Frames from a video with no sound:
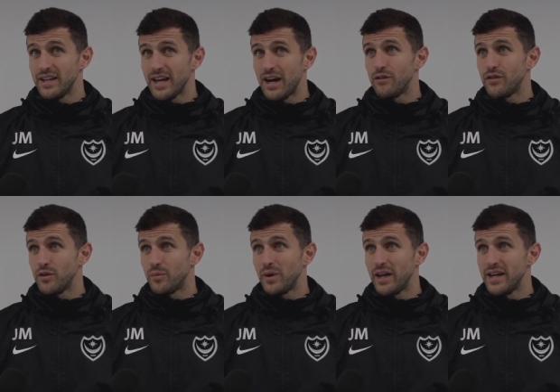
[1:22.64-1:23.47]

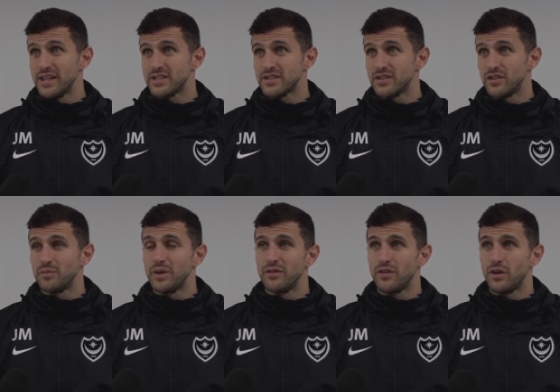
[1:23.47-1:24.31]
outfield players that have
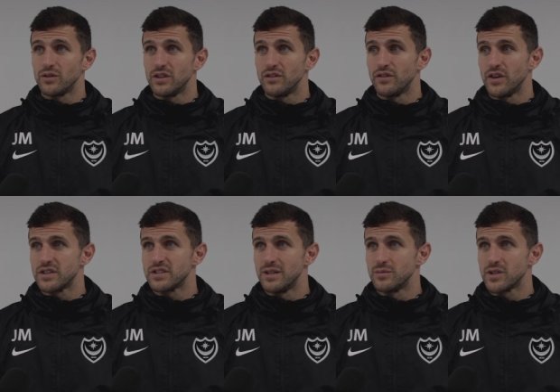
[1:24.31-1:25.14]
been involved in the
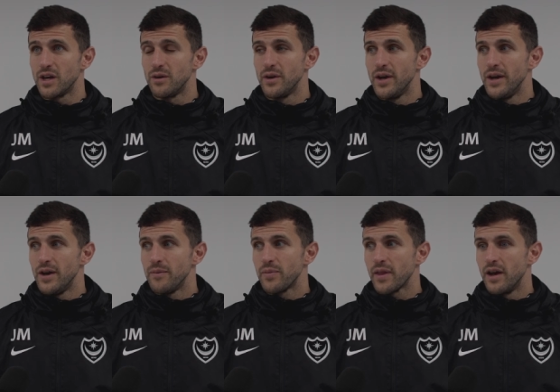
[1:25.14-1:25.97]
first team, so...
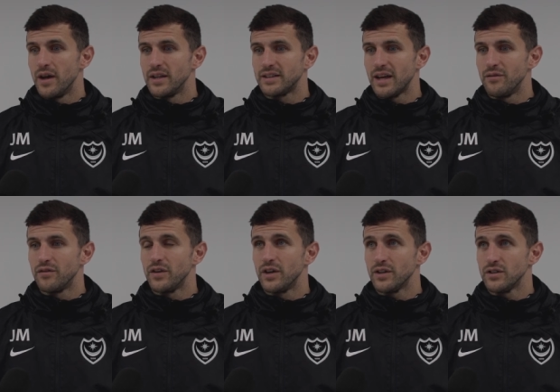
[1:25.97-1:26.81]

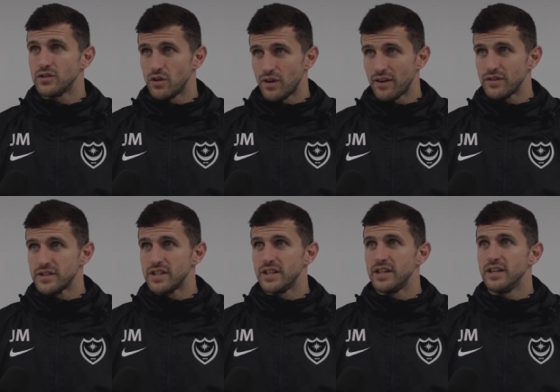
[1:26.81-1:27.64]
Denver, Joe
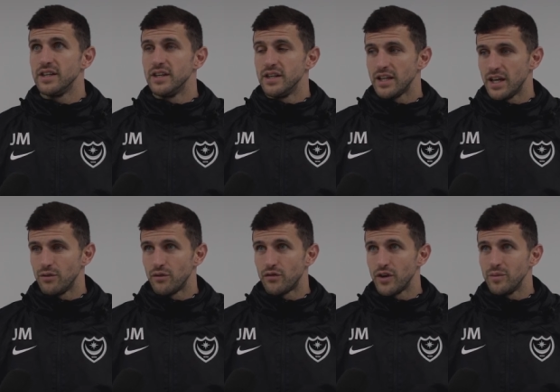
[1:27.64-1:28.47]
Rafferty,
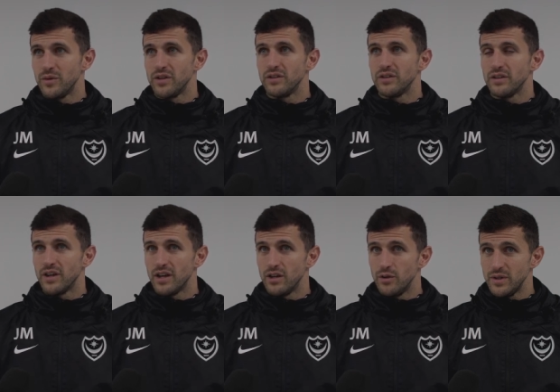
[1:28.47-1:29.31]
Kieran Freeman,
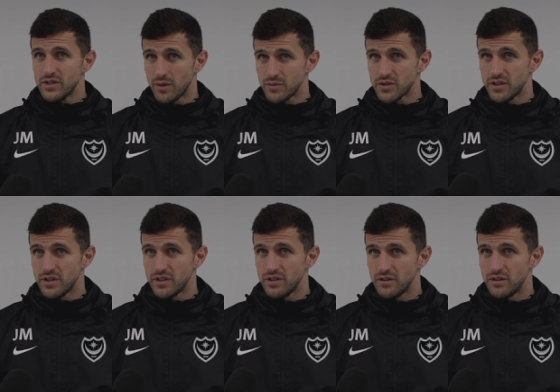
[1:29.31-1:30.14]
Louis
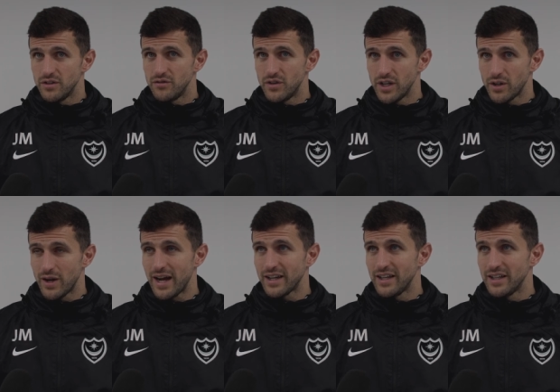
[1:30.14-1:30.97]
Thompson, Rico
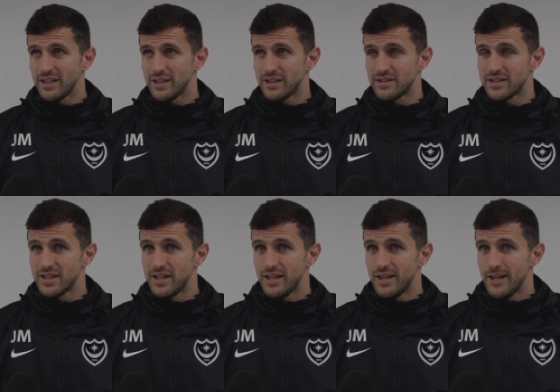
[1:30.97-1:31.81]
Hackett,
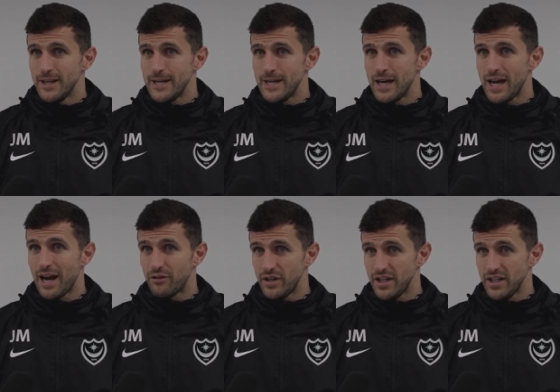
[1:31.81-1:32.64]

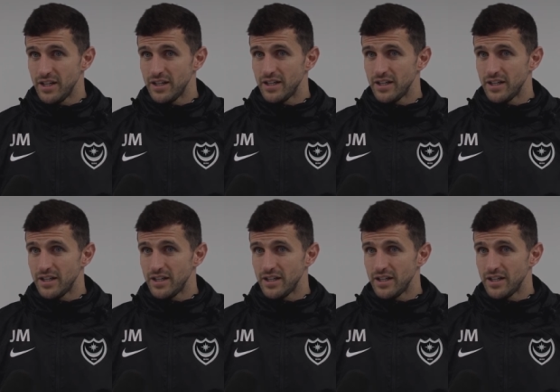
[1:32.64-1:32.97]
Harry,